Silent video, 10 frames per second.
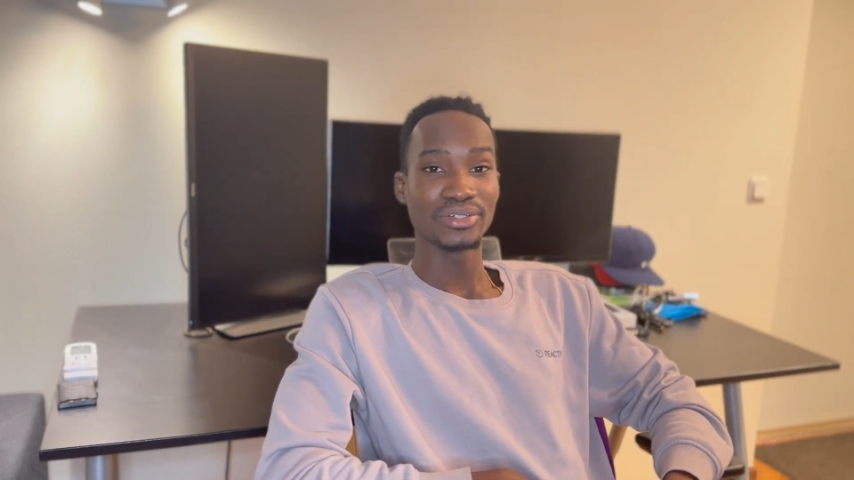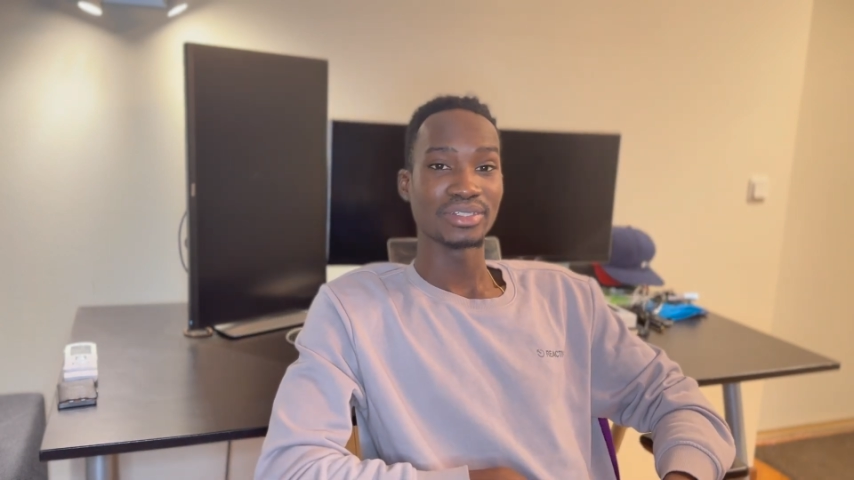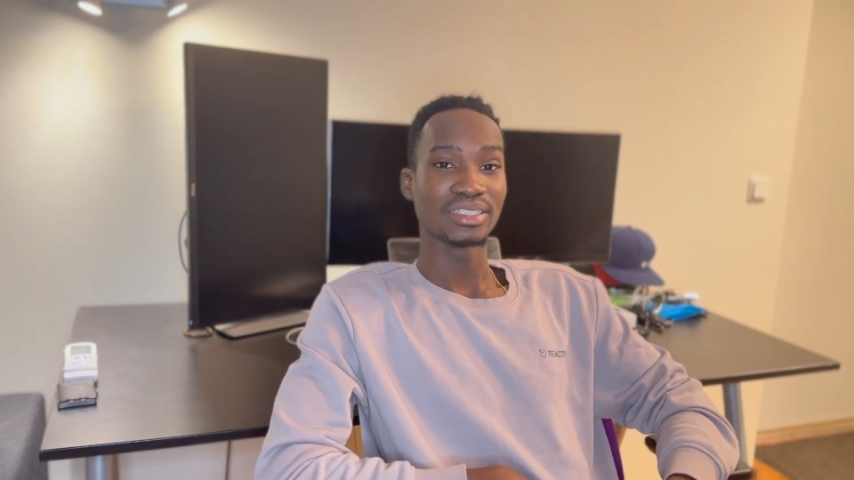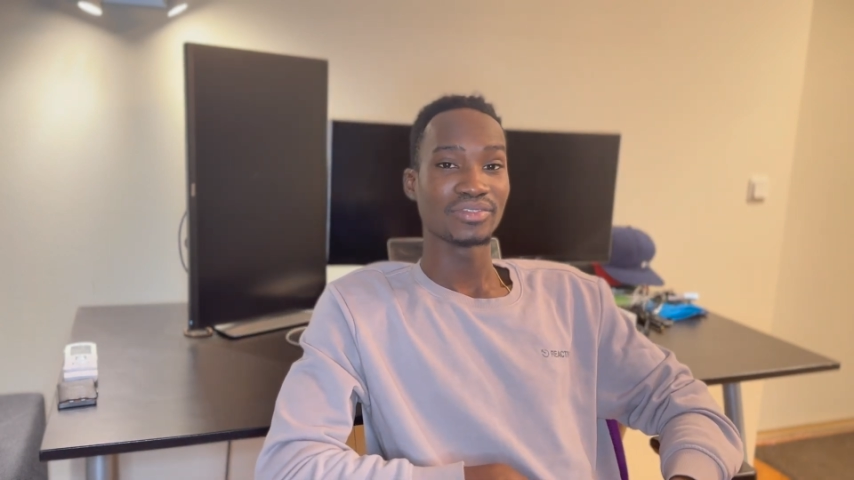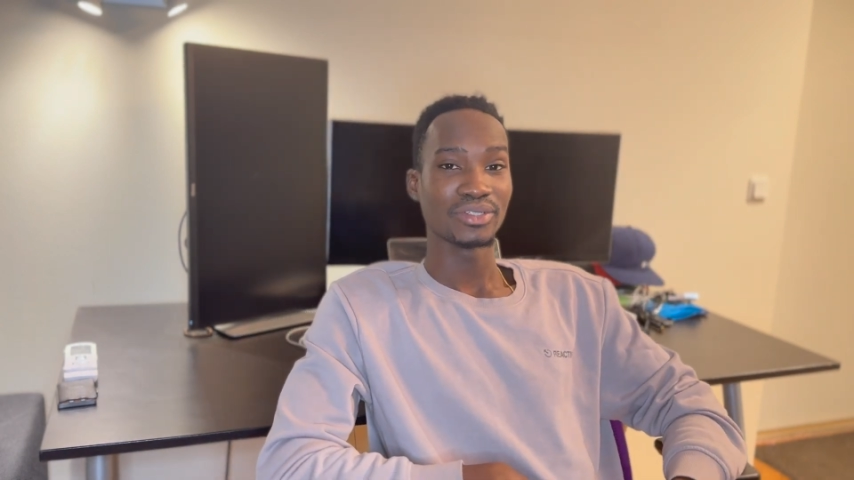or
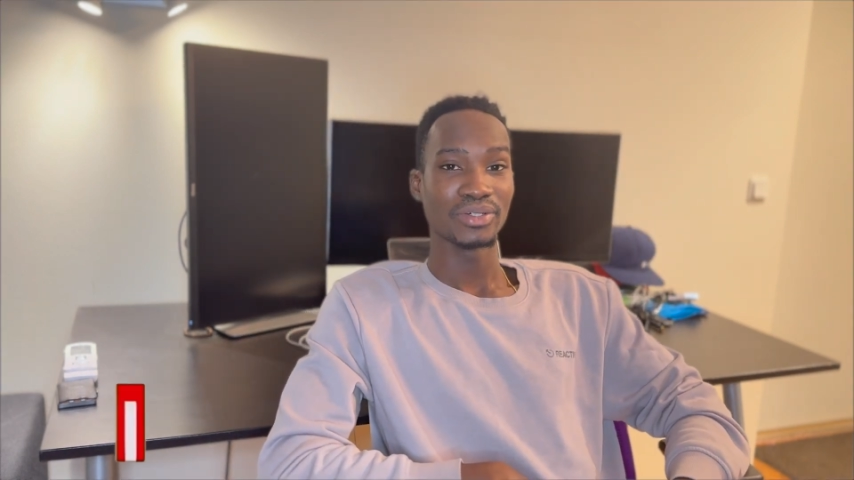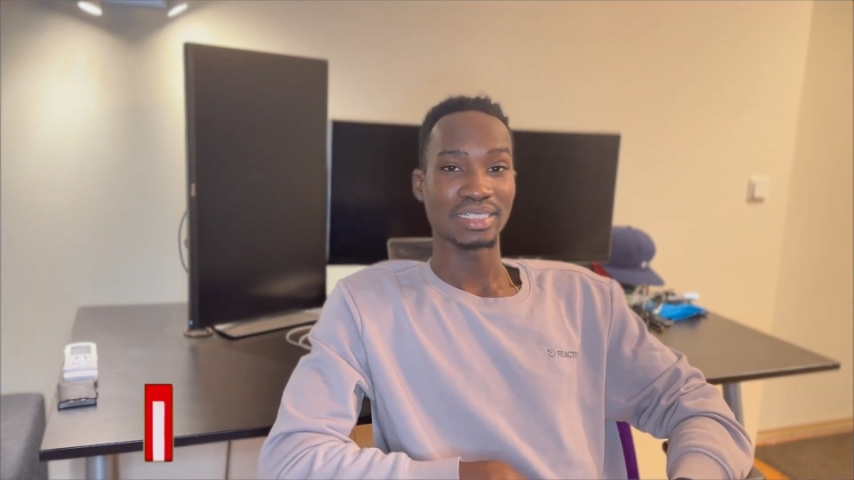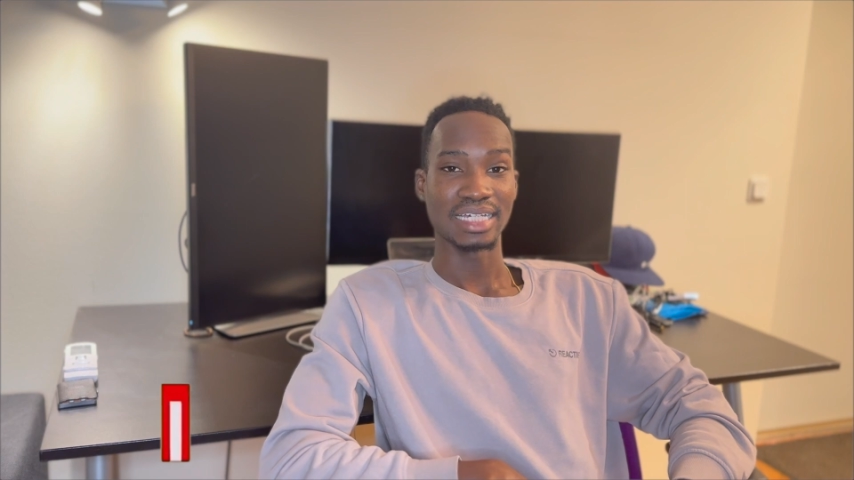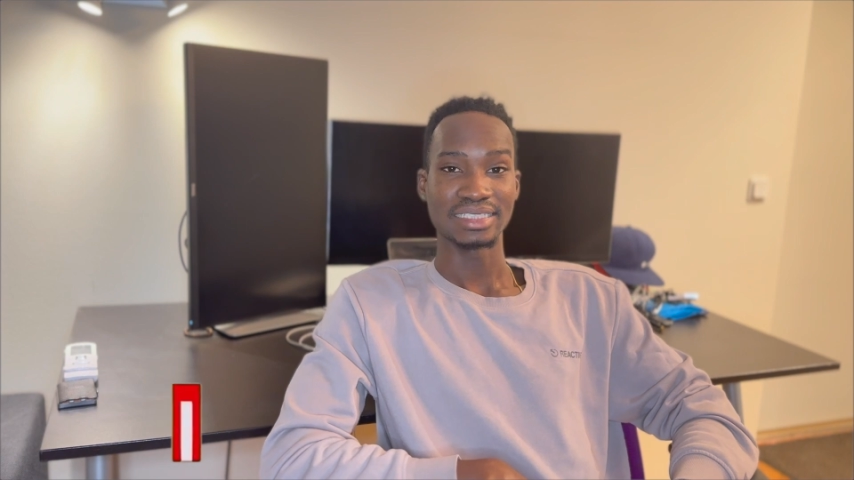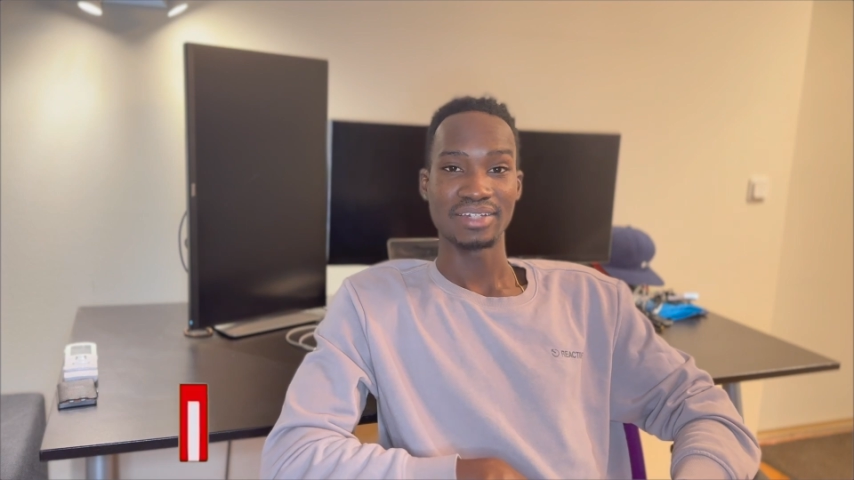this video
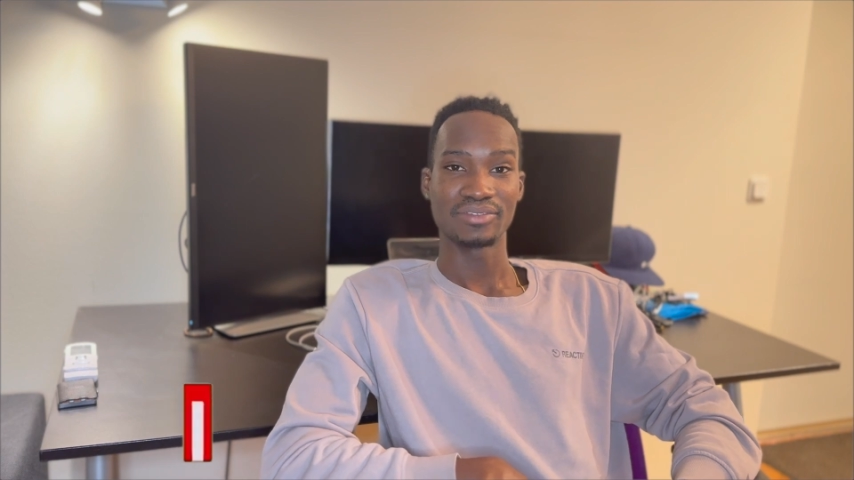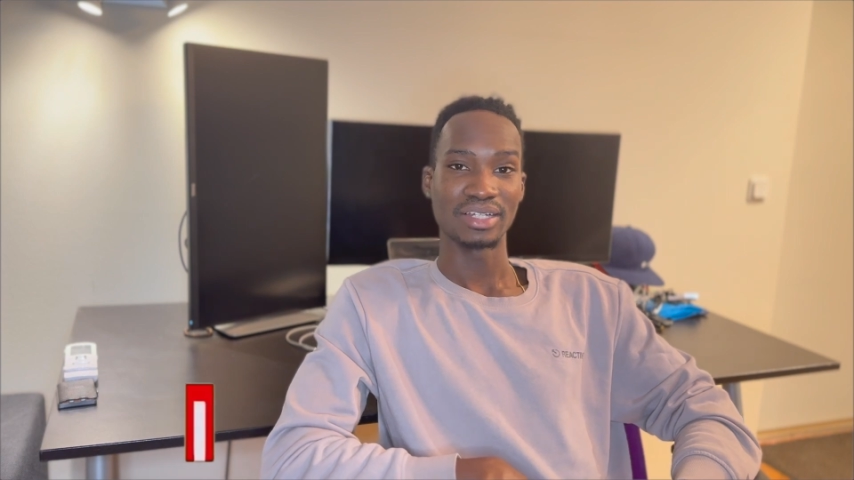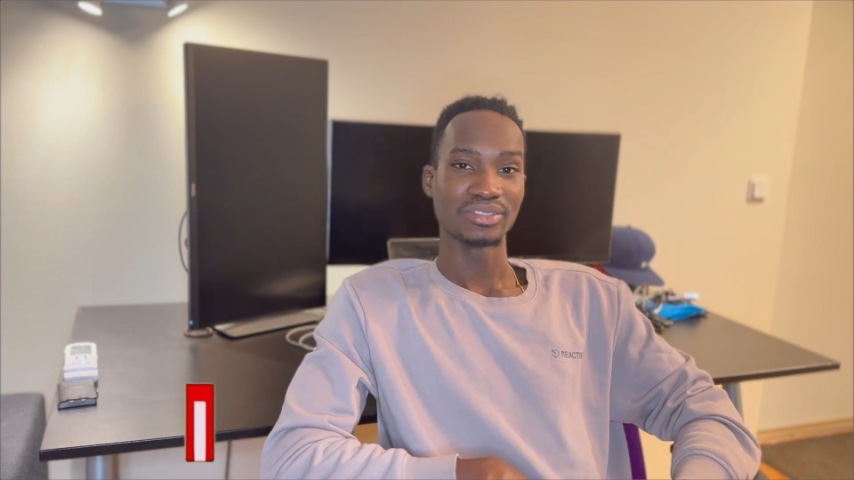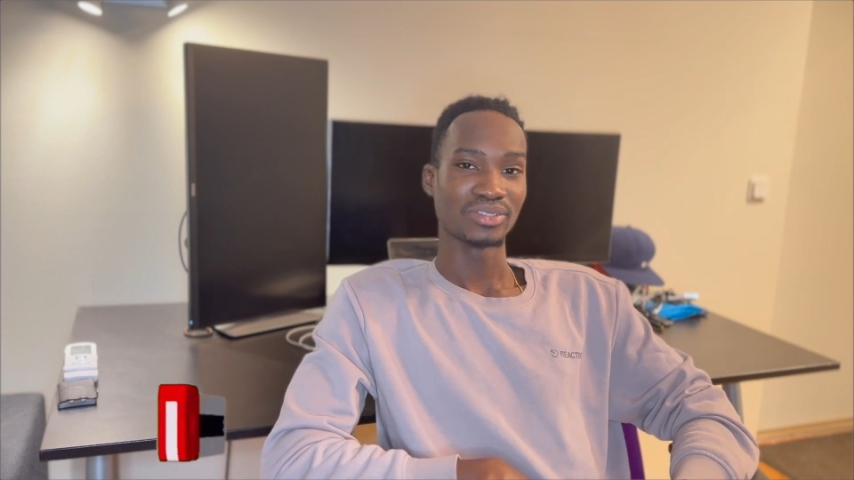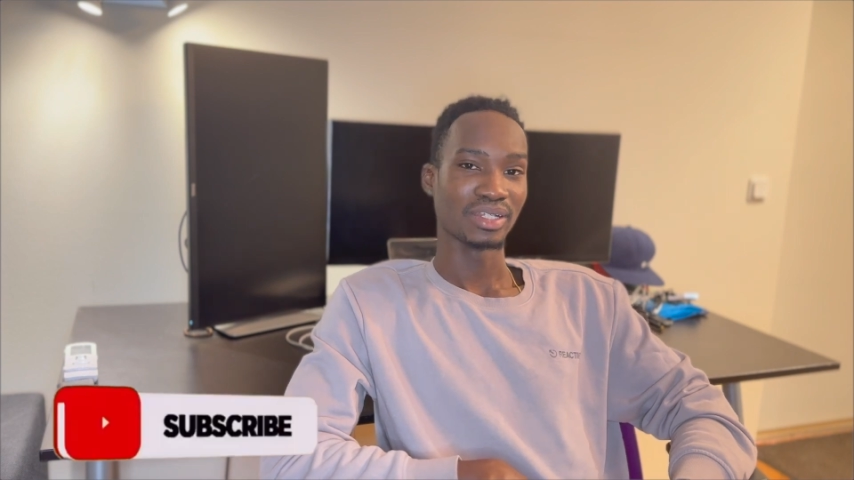has added
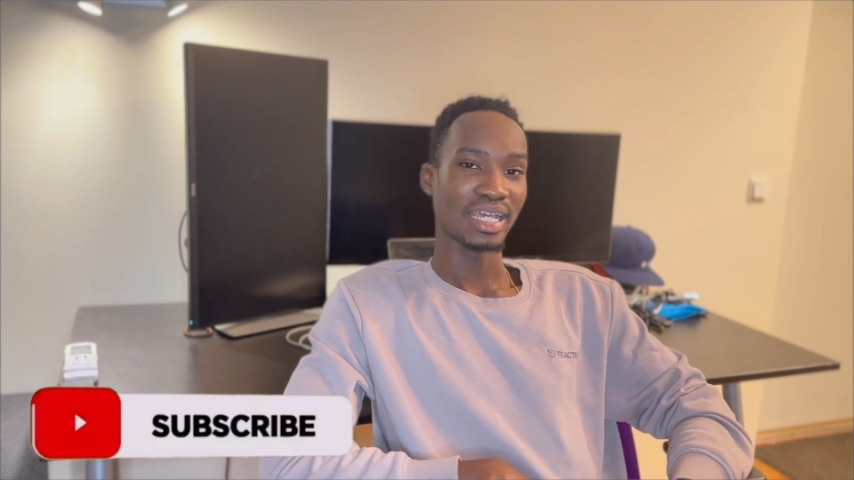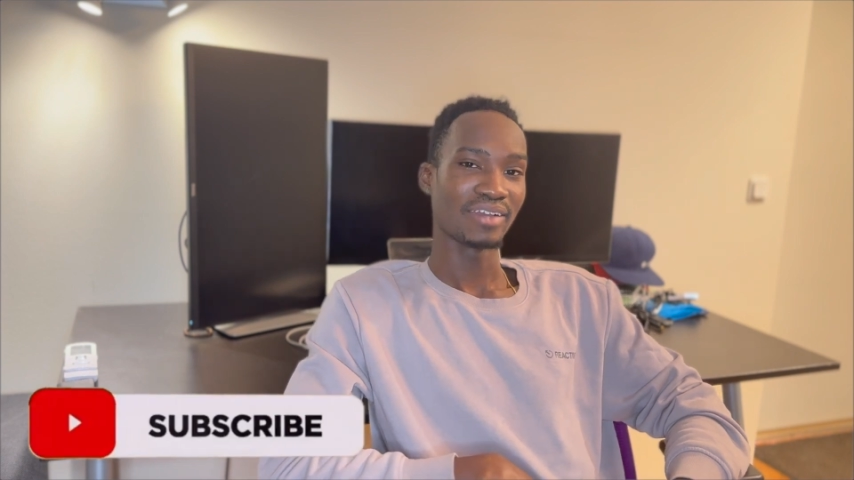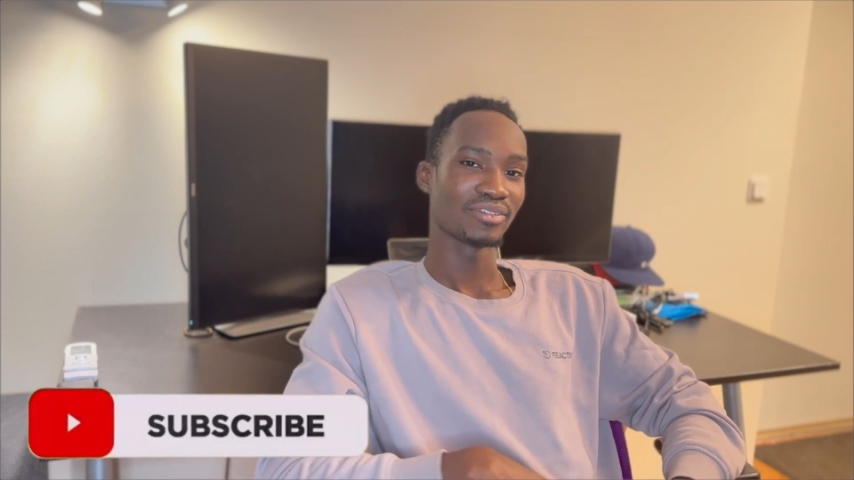value to your life,